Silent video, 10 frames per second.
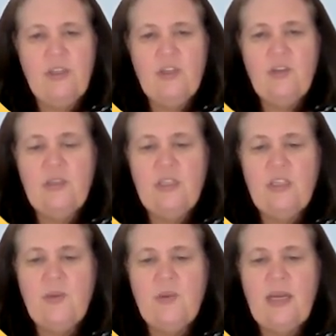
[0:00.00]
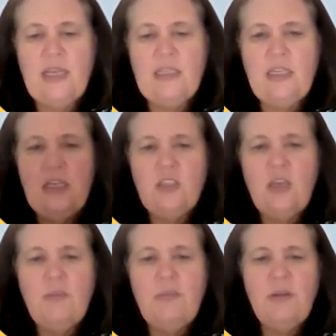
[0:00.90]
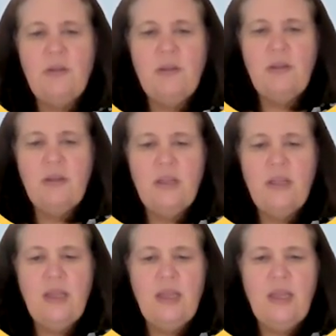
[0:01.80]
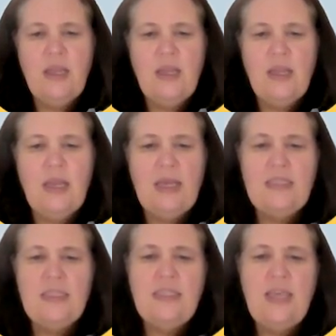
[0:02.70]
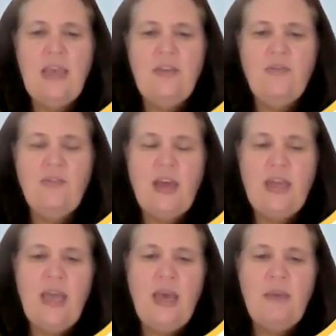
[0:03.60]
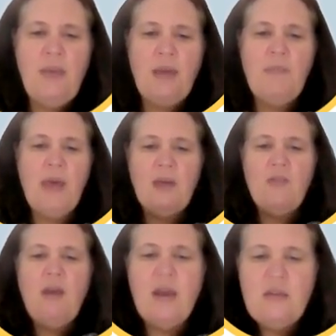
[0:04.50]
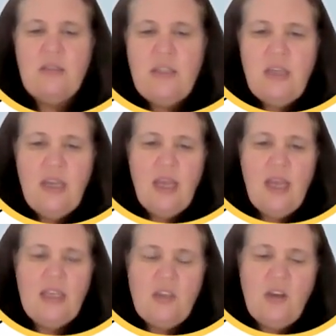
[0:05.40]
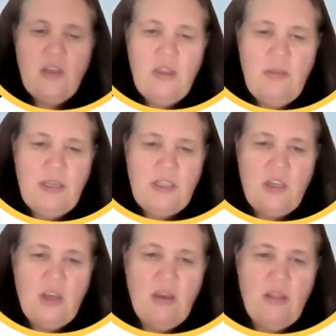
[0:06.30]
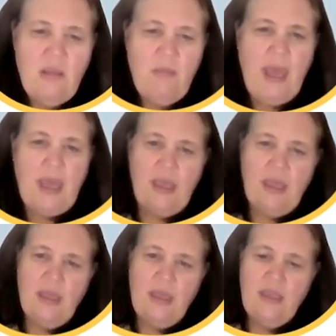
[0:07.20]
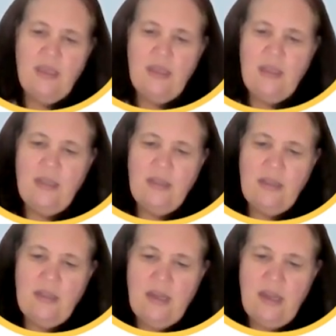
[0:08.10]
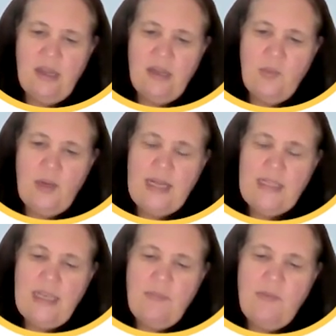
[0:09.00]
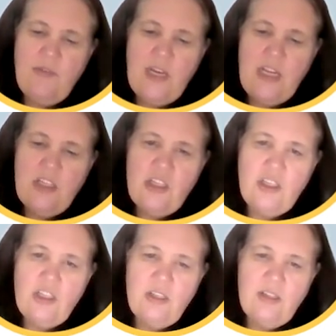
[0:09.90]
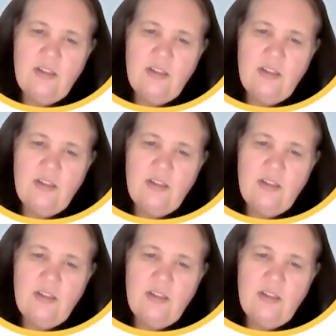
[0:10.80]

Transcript: We choose this one as an example and save. And now my background has got the picture on the back. And when I tap finish,